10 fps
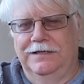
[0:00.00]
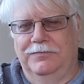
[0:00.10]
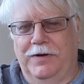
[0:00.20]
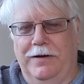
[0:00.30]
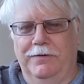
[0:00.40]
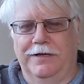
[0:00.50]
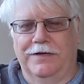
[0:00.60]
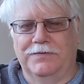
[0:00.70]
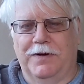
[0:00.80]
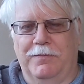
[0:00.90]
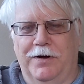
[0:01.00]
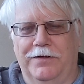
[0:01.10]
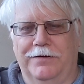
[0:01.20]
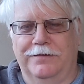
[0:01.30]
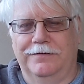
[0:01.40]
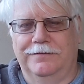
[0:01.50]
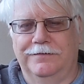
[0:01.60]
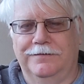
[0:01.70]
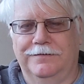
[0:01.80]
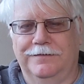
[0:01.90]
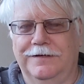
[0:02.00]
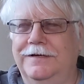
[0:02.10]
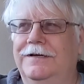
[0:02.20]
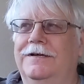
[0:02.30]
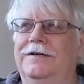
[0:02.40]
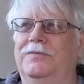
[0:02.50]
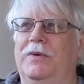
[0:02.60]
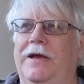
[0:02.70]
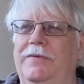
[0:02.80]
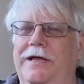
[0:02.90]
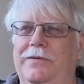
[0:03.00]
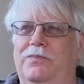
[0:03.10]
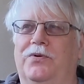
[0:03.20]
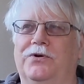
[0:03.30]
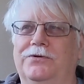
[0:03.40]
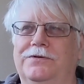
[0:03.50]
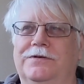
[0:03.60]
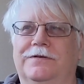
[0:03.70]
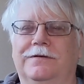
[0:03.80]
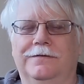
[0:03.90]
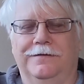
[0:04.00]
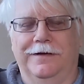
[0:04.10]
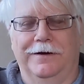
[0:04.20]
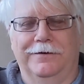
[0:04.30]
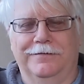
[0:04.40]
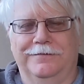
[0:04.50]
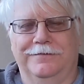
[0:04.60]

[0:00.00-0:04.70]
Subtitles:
Mainly because my mother made me eat prunes, you know,